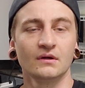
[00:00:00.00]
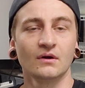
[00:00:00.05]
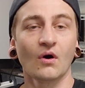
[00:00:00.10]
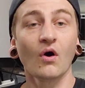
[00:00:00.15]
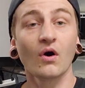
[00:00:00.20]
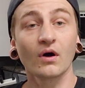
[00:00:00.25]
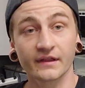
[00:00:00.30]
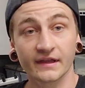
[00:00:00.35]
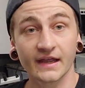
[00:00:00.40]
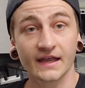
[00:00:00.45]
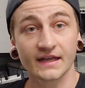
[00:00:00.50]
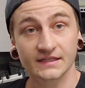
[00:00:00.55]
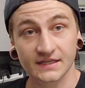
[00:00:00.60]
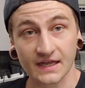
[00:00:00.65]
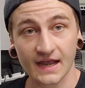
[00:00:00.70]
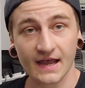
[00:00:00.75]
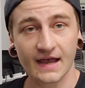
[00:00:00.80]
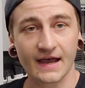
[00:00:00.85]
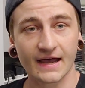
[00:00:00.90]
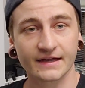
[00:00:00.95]
all the eggs
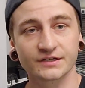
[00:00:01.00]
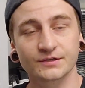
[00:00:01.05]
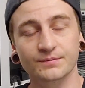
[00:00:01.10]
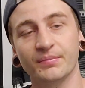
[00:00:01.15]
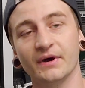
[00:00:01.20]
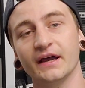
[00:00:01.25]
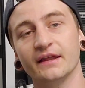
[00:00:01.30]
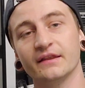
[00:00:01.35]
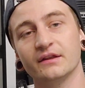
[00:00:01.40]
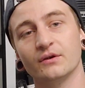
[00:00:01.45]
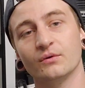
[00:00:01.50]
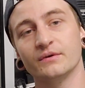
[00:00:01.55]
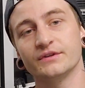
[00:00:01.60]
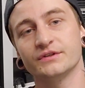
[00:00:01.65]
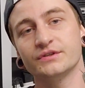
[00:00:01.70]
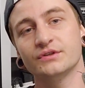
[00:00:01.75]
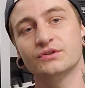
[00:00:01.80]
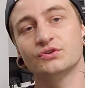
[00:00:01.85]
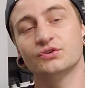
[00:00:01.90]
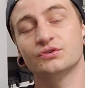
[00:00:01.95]
hatched, but there
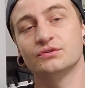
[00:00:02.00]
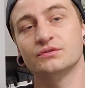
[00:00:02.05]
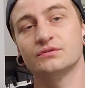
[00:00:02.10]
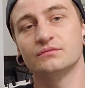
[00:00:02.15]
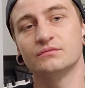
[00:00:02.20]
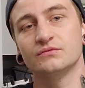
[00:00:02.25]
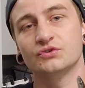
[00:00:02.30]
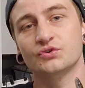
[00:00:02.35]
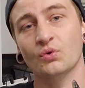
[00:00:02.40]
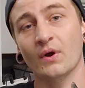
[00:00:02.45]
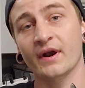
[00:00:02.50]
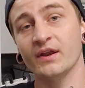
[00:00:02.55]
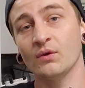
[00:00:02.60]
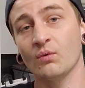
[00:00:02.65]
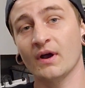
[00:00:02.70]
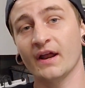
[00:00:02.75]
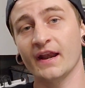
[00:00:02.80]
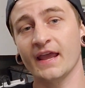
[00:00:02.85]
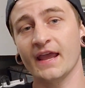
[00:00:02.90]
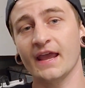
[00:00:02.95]
was
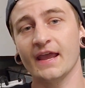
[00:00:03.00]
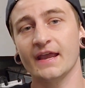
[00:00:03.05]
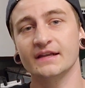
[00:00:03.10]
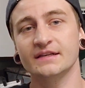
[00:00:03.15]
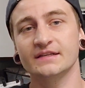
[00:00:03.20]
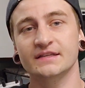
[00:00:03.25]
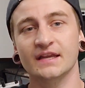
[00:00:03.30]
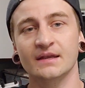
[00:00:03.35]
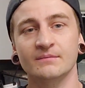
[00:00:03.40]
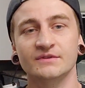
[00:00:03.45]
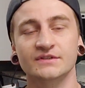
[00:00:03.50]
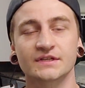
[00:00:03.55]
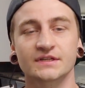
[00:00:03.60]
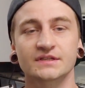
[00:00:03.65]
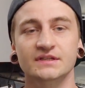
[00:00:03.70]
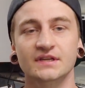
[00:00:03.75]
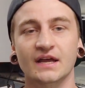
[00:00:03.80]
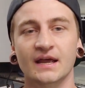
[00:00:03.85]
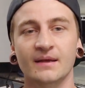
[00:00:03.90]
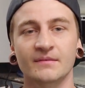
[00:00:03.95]
21 eggs, same as
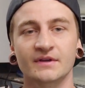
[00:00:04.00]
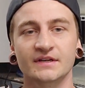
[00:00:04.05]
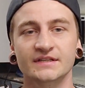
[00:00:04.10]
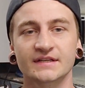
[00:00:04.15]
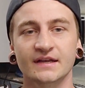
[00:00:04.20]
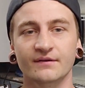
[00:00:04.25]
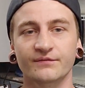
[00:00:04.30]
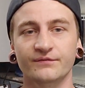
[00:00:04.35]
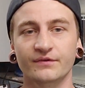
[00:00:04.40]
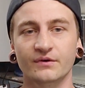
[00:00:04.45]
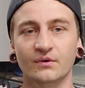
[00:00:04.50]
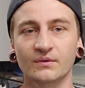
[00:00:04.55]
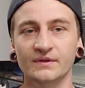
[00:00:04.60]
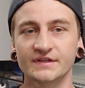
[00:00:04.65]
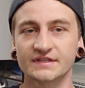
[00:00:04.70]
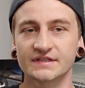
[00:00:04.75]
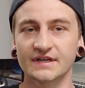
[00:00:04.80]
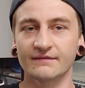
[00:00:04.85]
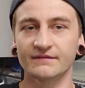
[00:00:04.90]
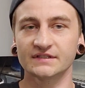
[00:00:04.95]
this time, except for
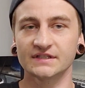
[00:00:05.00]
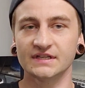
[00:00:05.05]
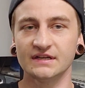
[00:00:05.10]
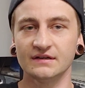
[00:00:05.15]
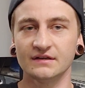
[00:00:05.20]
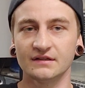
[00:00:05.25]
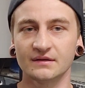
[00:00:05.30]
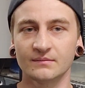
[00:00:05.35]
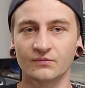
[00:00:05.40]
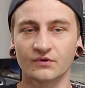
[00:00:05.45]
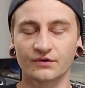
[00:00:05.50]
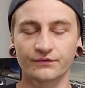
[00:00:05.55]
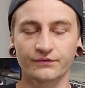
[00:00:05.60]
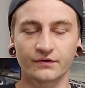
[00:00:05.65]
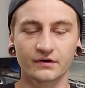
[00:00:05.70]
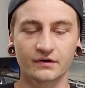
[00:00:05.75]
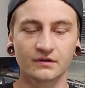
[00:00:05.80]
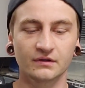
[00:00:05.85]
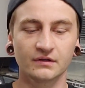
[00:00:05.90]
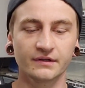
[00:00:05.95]
only 17 of them were
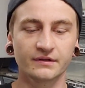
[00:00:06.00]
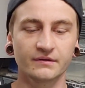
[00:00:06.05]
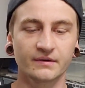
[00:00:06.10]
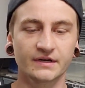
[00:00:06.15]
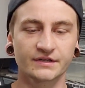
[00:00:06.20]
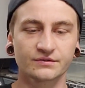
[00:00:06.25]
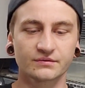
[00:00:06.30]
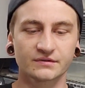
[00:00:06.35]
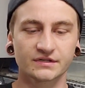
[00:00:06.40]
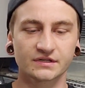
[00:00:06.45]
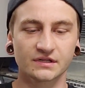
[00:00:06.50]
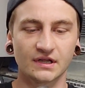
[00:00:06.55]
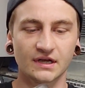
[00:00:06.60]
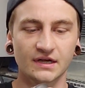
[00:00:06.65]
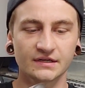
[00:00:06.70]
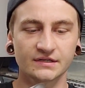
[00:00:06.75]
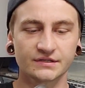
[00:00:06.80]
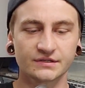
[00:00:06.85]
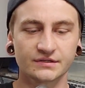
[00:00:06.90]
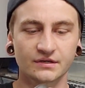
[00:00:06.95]
fertile and the rest were
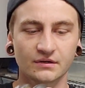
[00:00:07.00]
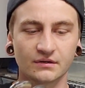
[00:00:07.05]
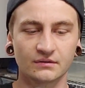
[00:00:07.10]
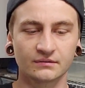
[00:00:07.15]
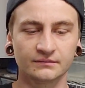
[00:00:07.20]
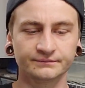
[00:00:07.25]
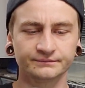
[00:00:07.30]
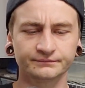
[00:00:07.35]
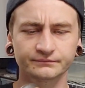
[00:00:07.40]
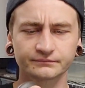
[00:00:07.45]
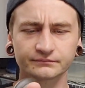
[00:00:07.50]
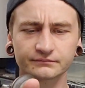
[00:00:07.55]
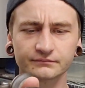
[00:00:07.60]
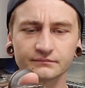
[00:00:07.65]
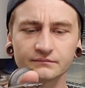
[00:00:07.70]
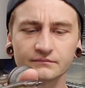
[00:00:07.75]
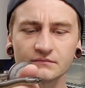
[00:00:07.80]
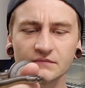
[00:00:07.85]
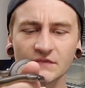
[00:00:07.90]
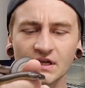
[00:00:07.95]
slugs. So
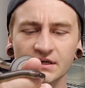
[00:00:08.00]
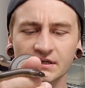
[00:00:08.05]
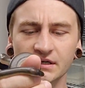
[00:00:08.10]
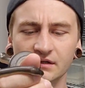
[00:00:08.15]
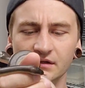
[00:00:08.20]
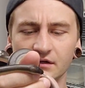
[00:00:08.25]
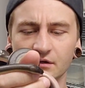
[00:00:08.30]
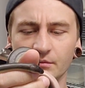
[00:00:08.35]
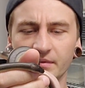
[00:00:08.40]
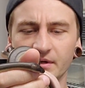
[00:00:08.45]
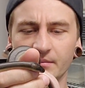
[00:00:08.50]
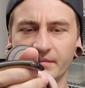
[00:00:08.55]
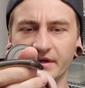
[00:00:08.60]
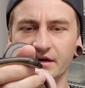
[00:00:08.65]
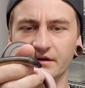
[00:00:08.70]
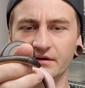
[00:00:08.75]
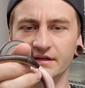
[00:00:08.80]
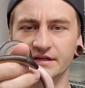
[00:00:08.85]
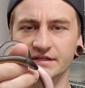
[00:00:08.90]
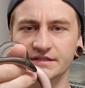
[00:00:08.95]
did a little bit
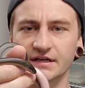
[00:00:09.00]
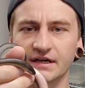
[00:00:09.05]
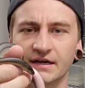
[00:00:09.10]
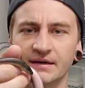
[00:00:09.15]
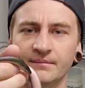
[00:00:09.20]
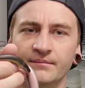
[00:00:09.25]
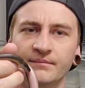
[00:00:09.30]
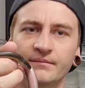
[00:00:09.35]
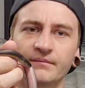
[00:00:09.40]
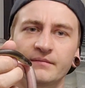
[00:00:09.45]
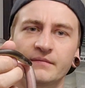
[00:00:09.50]
better this time.